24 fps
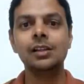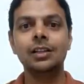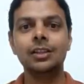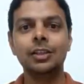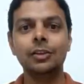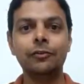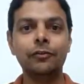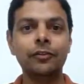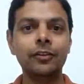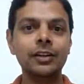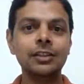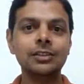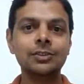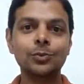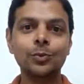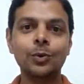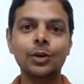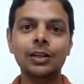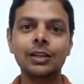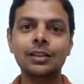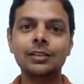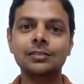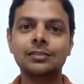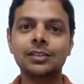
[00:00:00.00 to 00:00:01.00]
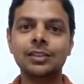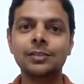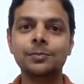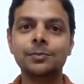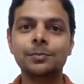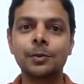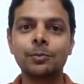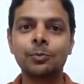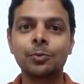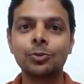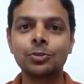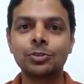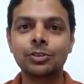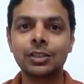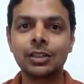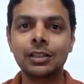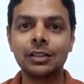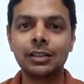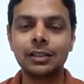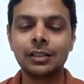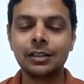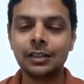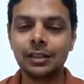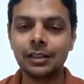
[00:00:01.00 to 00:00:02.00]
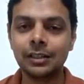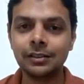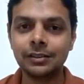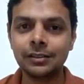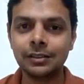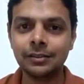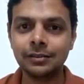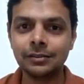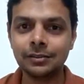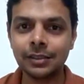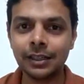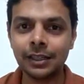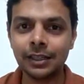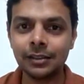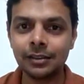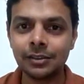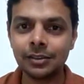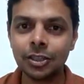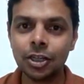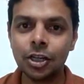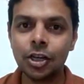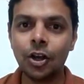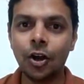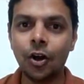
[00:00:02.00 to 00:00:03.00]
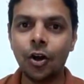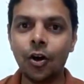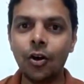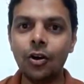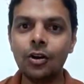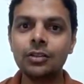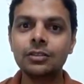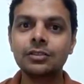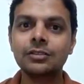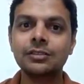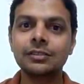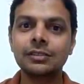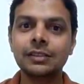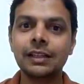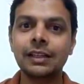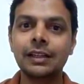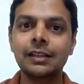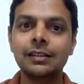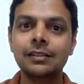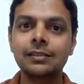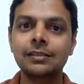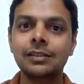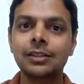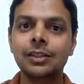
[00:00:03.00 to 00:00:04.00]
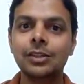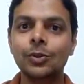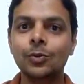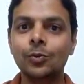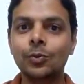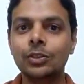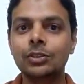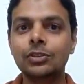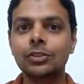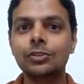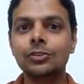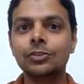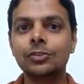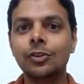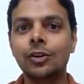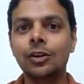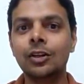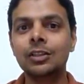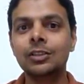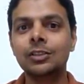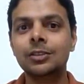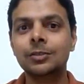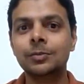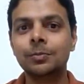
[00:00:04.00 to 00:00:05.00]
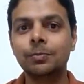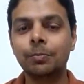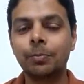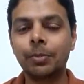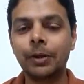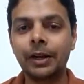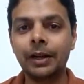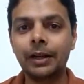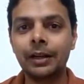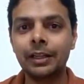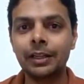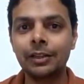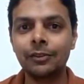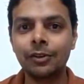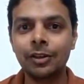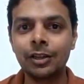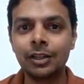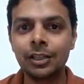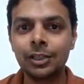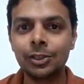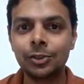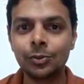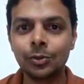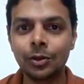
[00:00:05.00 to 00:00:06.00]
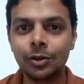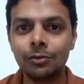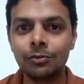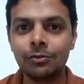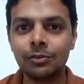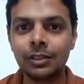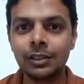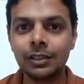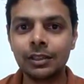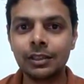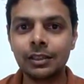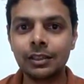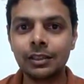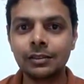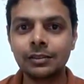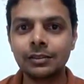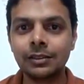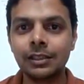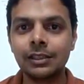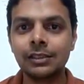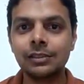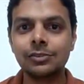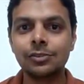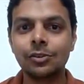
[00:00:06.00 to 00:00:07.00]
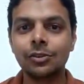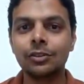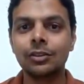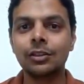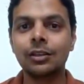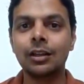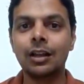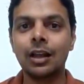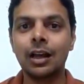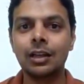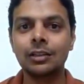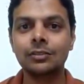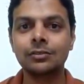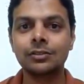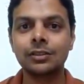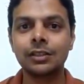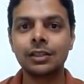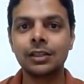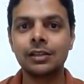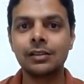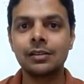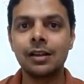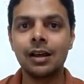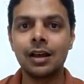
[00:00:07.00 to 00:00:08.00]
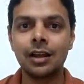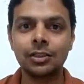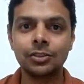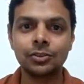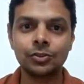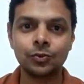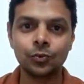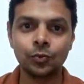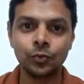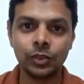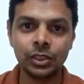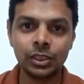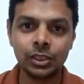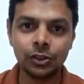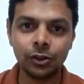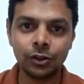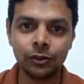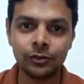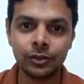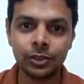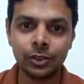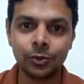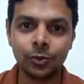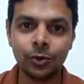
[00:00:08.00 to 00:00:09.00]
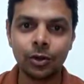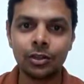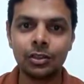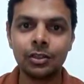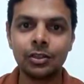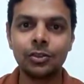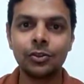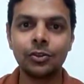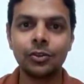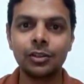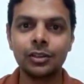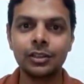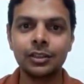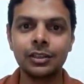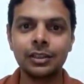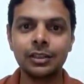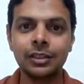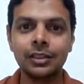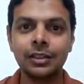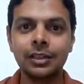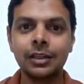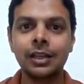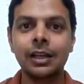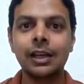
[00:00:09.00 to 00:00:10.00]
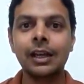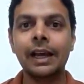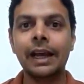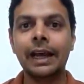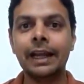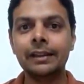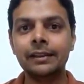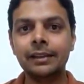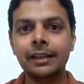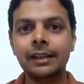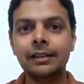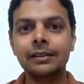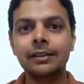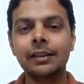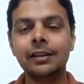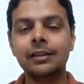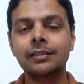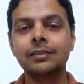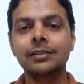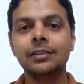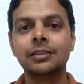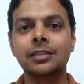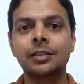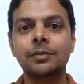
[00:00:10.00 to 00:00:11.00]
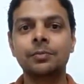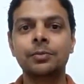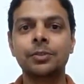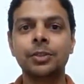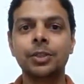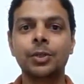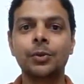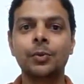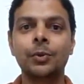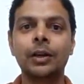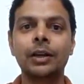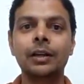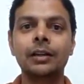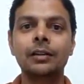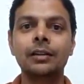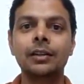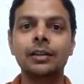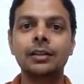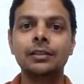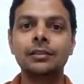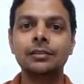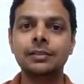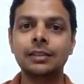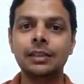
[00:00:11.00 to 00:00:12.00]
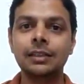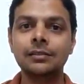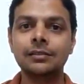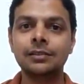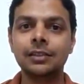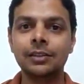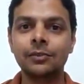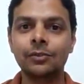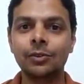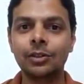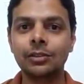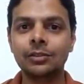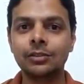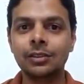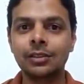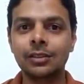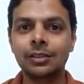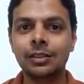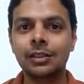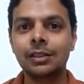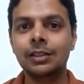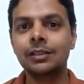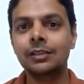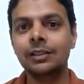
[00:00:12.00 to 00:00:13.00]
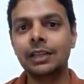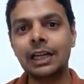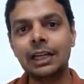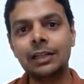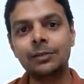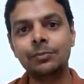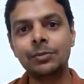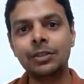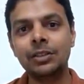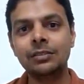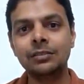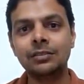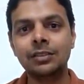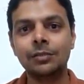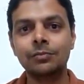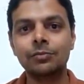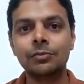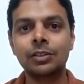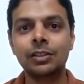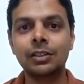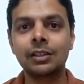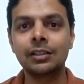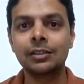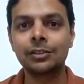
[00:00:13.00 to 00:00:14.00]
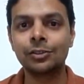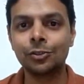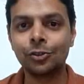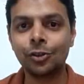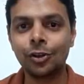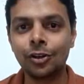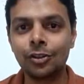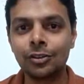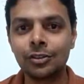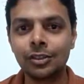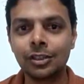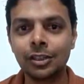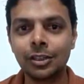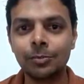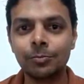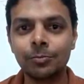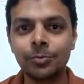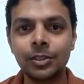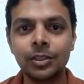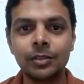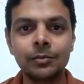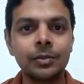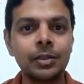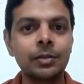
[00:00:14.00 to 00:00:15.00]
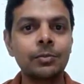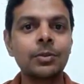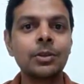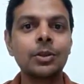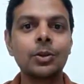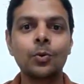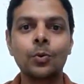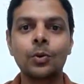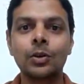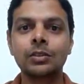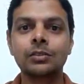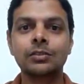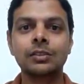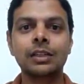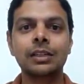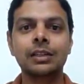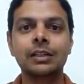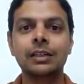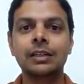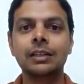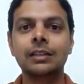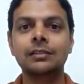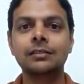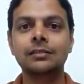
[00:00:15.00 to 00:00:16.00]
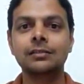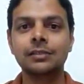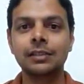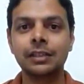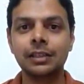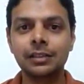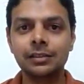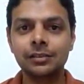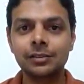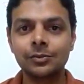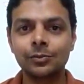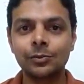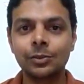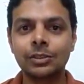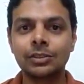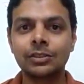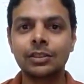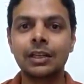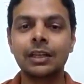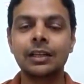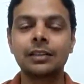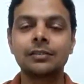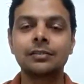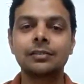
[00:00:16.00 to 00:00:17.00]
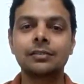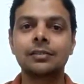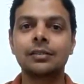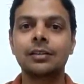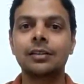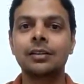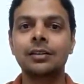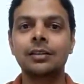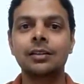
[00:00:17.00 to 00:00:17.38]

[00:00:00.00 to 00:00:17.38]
The first one is disproportionate increase in sales, or sales which is not spread evenly throughout the year, sales on the last day, last week of the quarter or year, and then there is a subsequent sales reversal. That means something is wrong. The company may be overstating its sales, which gets